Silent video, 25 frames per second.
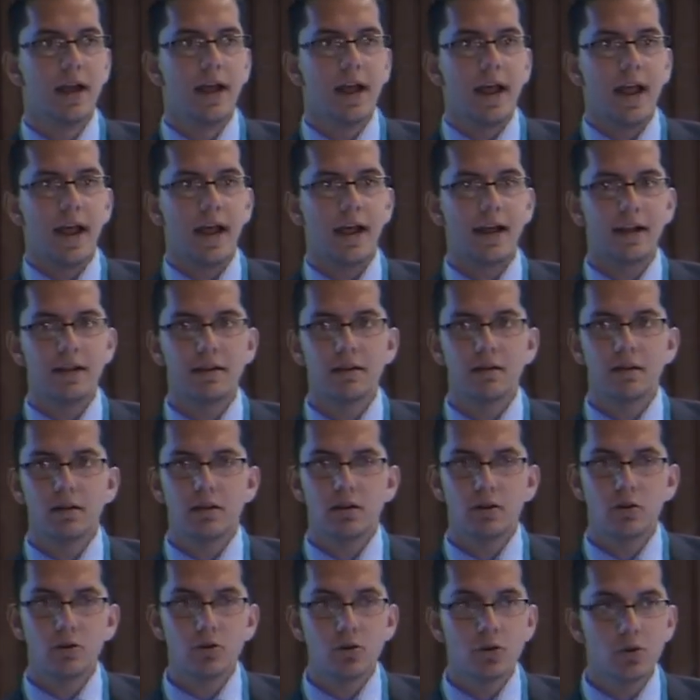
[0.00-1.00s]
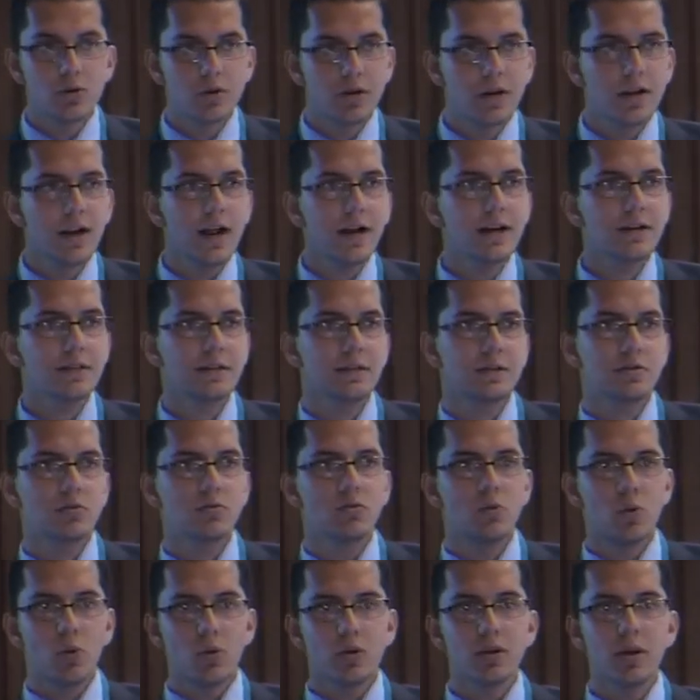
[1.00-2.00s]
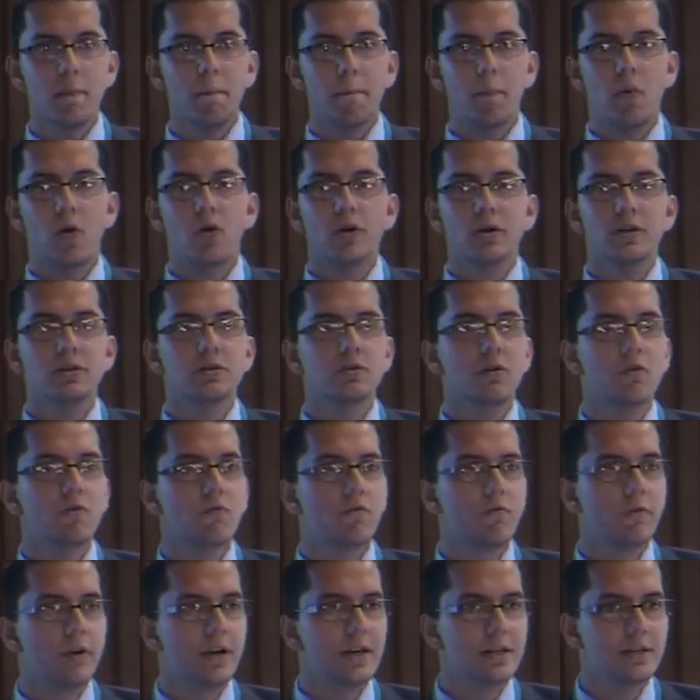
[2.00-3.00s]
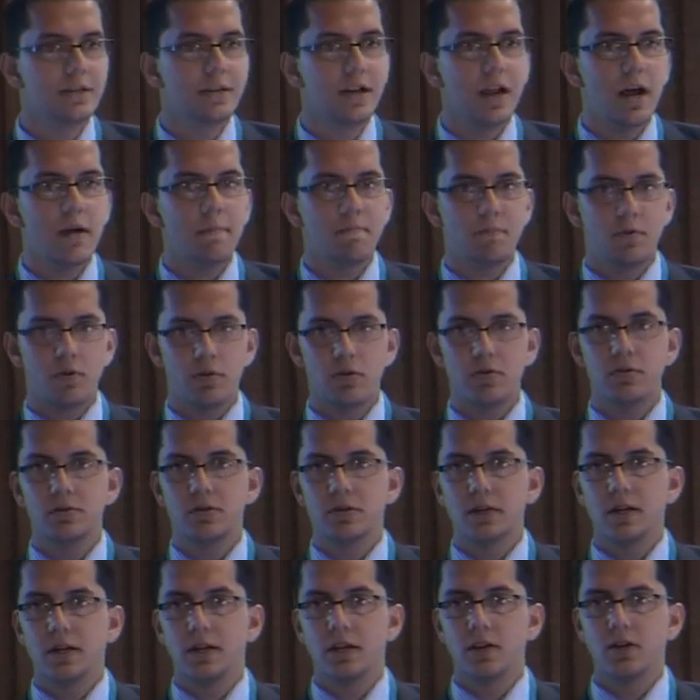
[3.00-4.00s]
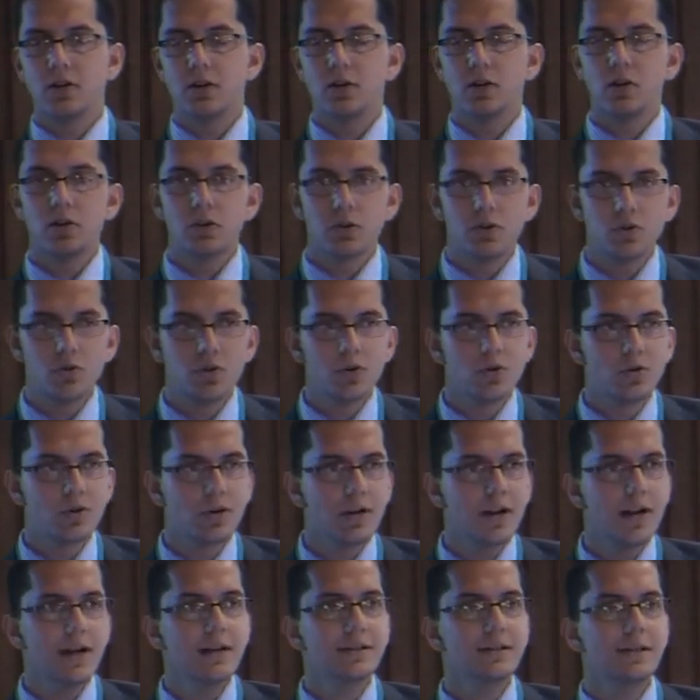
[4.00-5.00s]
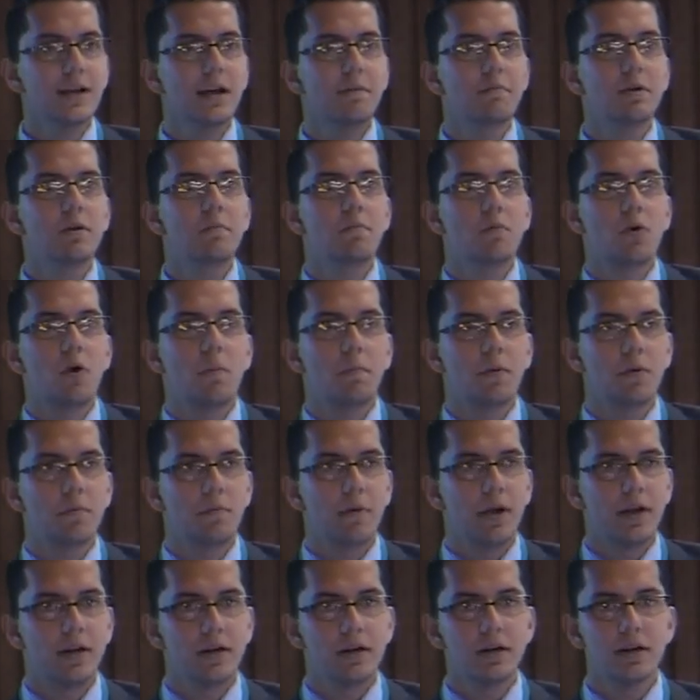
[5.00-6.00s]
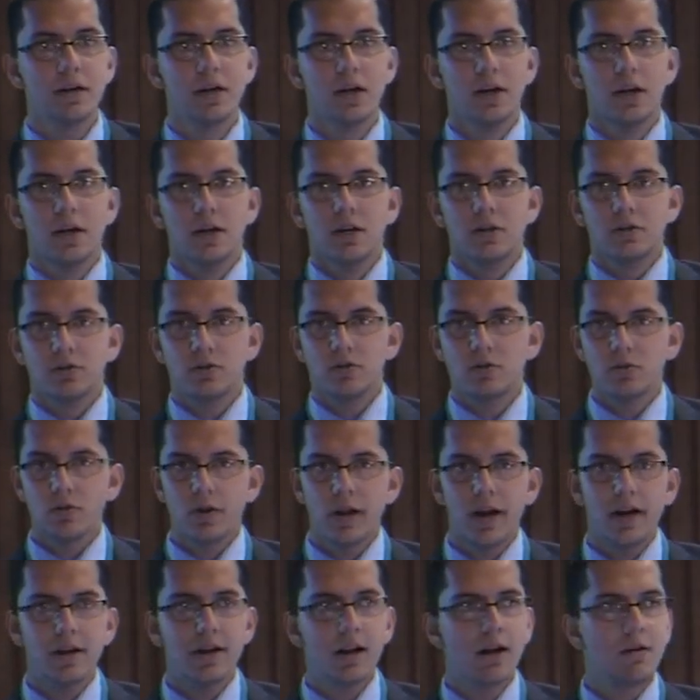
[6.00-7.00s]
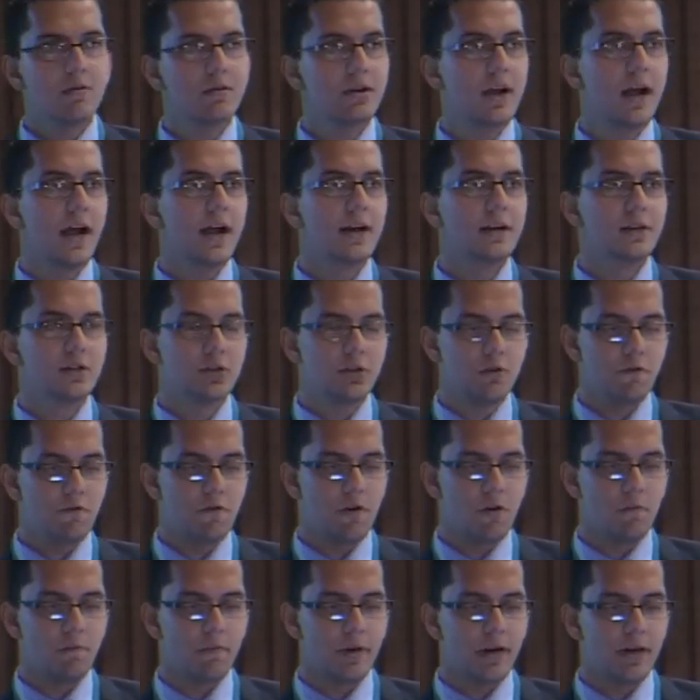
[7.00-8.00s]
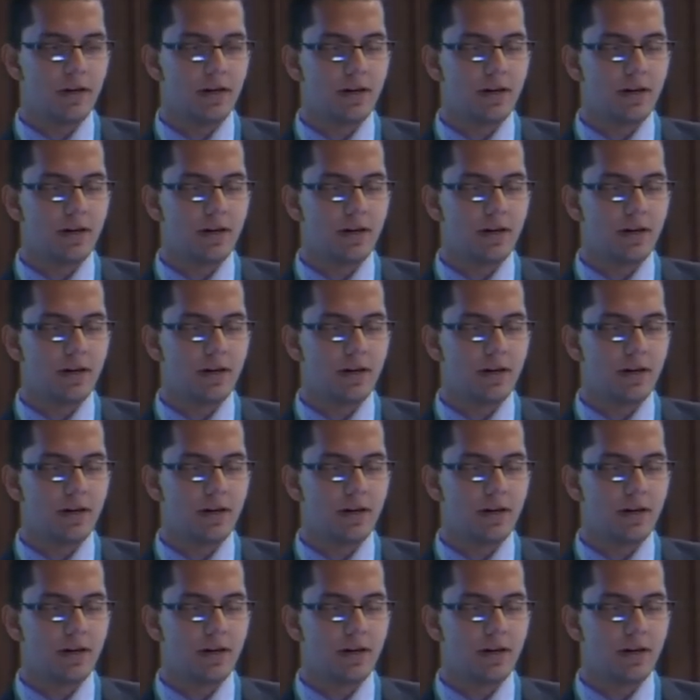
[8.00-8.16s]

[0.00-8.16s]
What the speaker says: and to utilize, to know the importance of waste they are producing, to utilize them in proper manner, so to get down the energy from it.